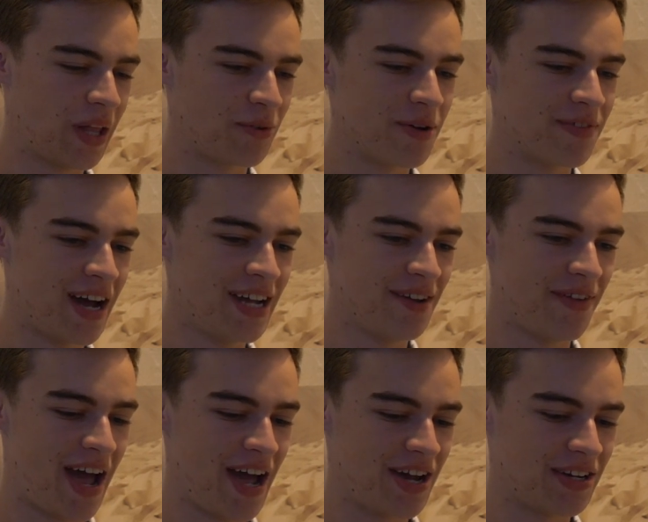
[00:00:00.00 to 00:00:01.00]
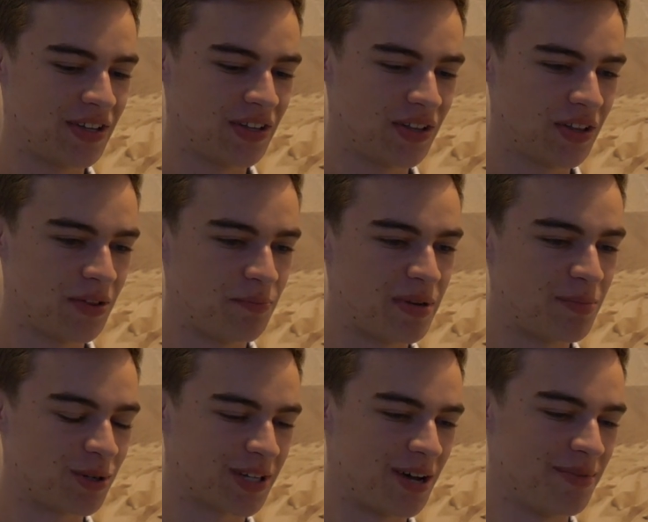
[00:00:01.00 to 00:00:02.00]
like we've kind of had
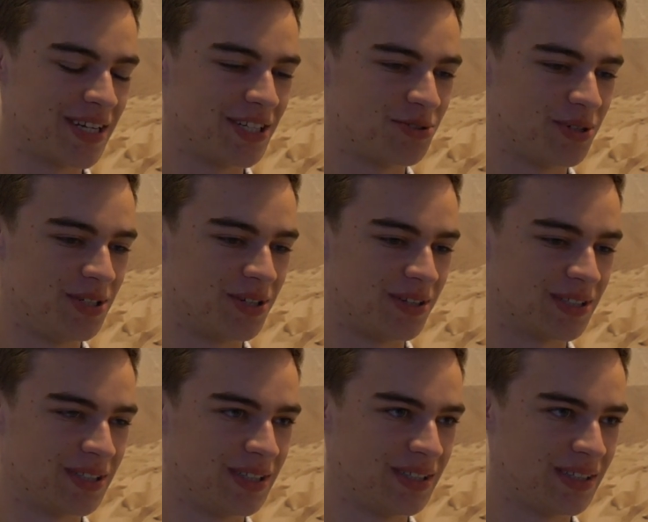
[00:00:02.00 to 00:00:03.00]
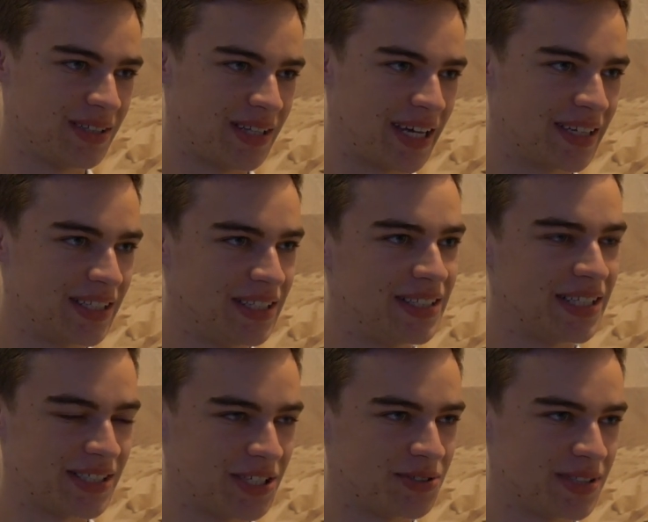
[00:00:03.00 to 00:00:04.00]
people coming into adulthood like
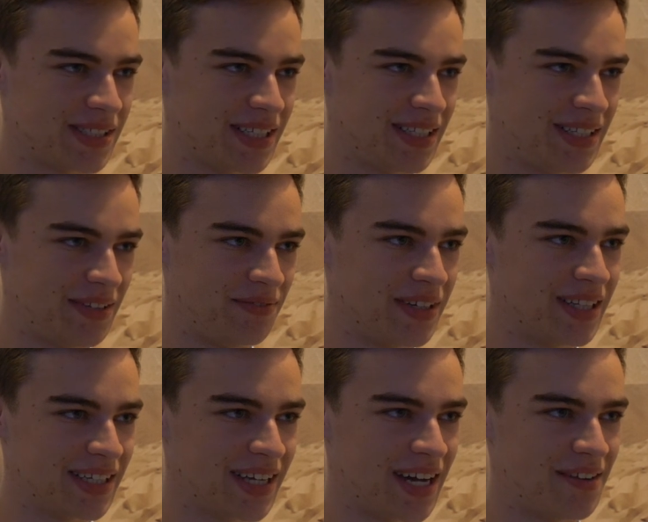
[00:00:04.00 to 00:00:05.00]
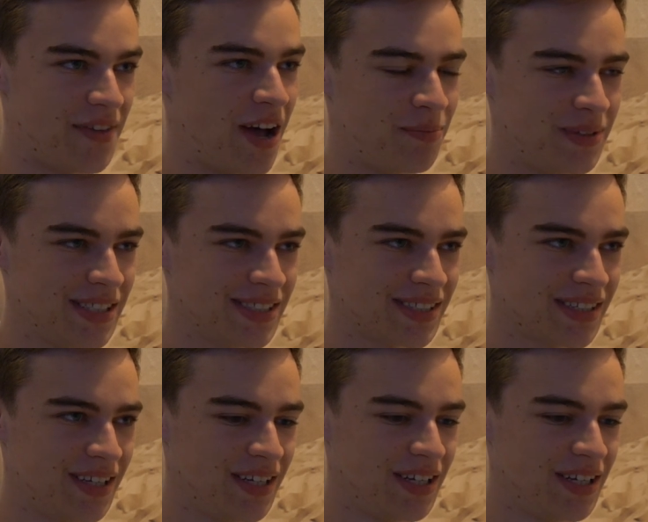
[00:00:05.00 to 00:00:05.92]
disinterested and feeling kind of helpless